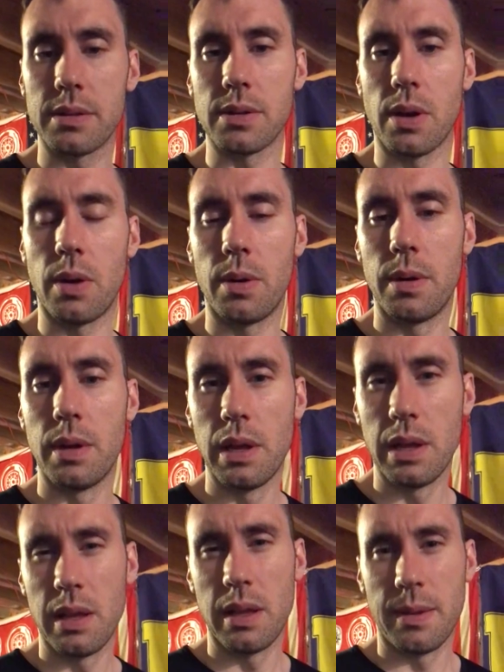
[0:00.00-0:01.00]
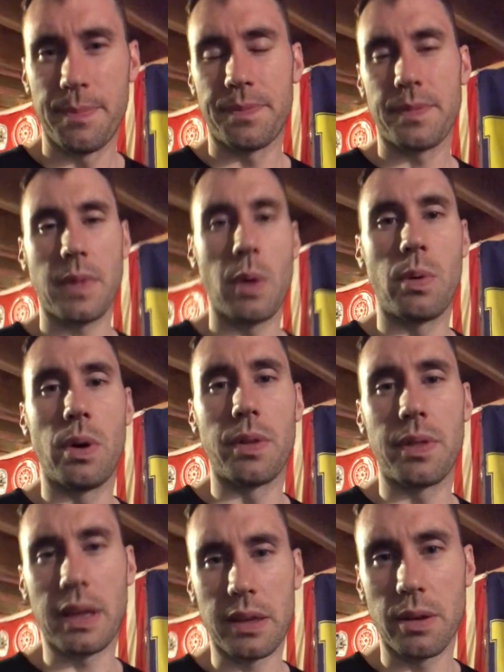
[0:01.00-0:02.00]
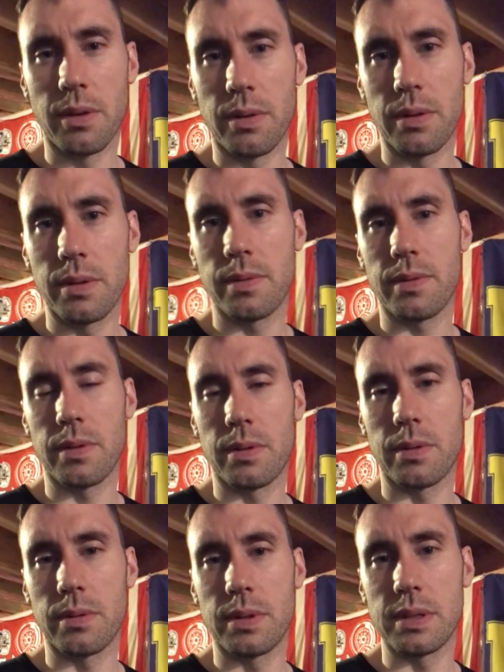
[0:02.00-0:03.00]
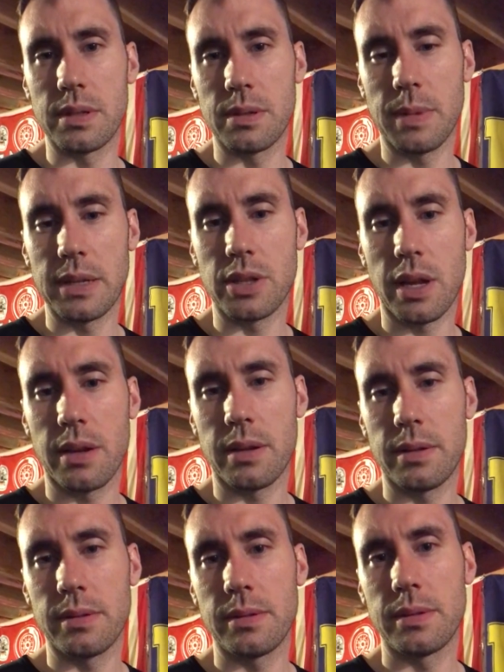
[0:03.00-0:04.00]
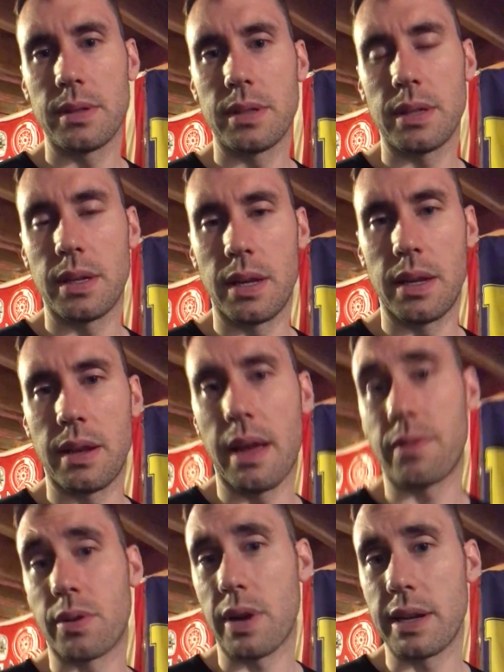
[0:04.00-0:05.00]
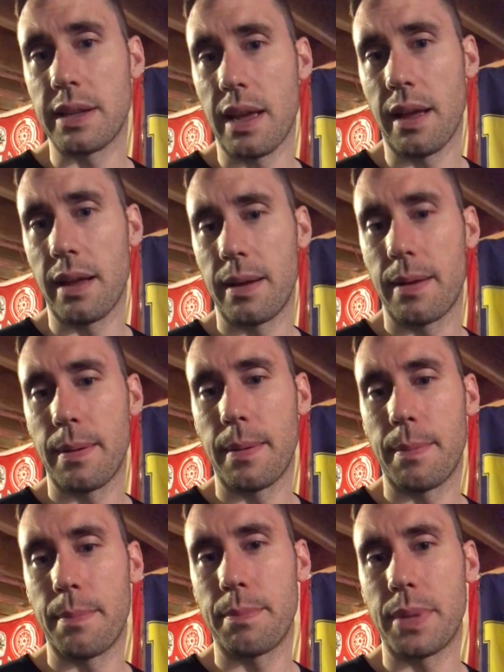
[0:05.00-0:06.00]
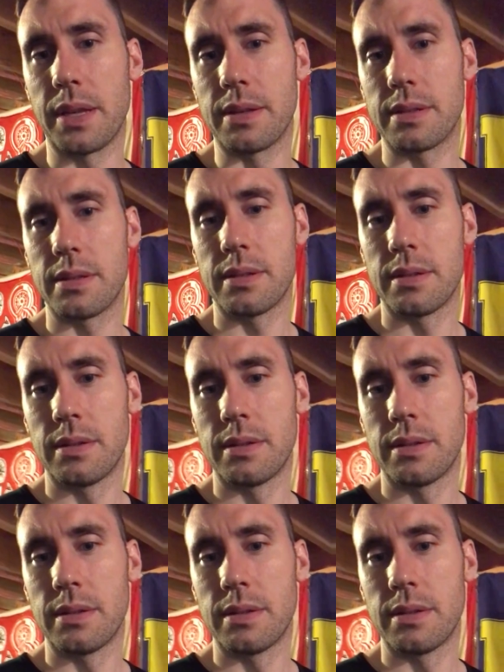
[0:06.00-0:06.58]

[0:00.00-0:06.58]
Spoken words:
So, well, thank you for listening to my channel and have a great day. Peace.